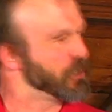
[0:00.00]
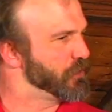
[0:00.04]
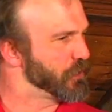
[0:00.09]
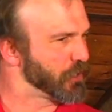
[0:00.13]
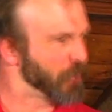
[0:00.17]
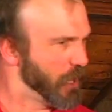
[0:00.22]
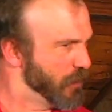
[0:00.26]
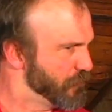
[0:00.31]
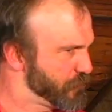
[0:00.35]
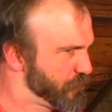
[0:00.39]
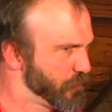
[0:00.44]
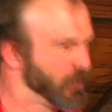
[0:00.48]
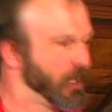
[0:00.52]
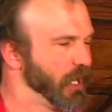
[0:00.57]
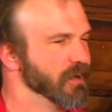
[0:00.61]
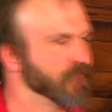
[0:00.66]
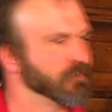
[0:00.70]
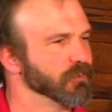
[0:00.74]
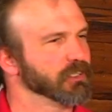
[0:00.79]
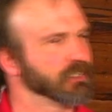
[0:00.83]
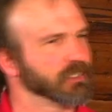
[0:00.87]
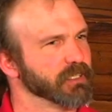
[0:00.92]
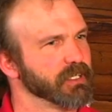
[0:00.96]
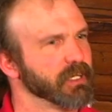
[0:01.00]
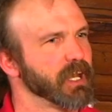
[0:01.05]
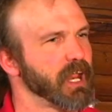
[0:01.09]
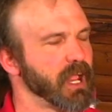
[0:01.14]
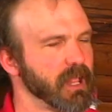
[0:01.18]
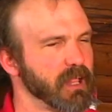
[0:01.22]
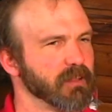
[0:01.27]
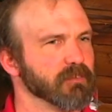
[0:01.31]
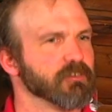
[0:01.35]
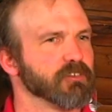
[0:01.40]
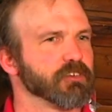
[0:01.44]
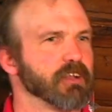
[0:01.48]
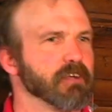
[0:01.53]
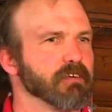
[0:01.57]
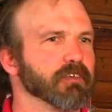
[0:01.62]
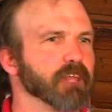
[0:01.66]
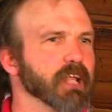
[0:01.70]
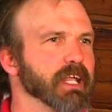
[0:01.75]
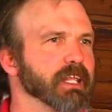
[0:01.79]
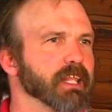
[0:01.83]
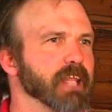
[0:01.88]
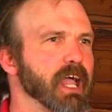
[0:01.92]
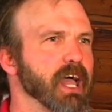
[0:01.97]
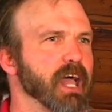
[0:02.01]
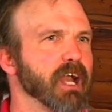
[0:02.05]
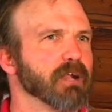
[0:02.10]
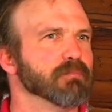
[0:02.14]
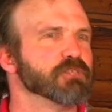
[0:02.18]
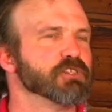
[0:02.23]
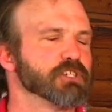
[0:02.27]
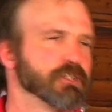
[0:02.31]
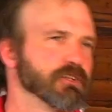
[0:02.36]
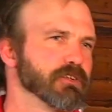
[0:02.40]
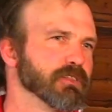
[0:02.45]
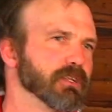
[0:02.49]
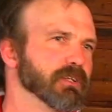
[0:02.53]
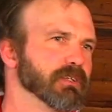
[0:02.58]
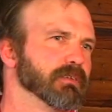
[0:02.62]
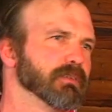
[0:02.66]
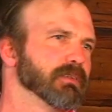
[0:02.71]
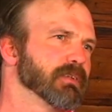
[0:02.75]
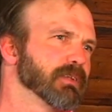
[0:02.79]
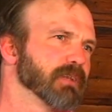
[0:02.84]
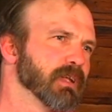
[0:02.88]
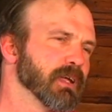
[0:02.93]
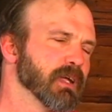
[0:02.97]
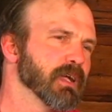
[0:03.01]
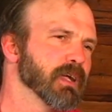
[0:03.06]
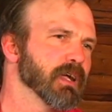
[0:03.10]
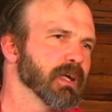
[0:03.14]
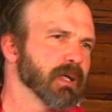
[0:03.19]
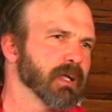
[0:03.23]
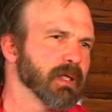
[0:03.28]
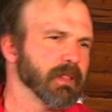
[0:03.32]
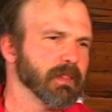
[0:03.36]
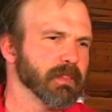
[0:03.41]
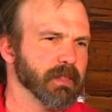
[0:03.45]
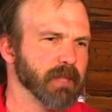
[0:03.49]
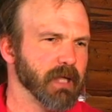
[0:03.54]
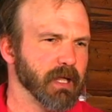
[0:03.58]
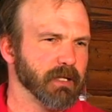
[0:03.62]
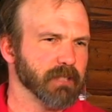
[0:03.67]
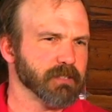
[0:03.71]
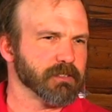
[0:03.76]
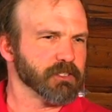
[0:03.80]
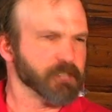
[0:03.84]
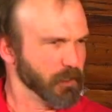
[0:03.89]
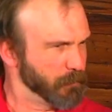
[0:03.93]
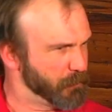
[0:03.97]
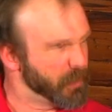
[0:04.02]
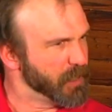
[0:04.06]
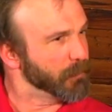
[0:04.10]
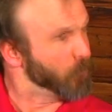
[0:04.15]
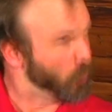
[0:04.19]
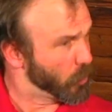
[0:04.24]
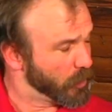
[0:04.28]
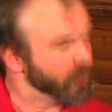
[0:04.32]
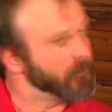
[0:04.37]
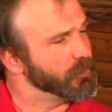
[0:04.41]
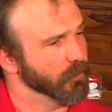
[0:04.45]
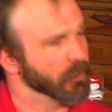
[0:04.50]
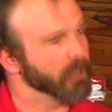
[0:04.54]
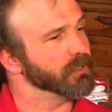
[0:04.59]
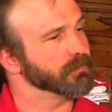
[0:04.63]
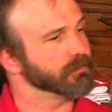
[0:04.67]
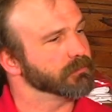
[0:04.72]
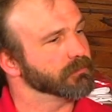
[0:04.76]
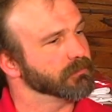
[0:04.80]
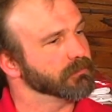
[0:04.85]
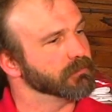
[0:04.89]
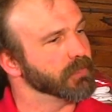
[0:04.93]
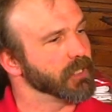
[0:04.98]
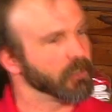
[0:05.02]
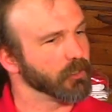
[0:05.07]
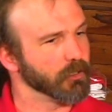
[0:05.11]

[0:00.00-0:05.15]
on their comfort level and stuff like that. I'm sure that some people could do it and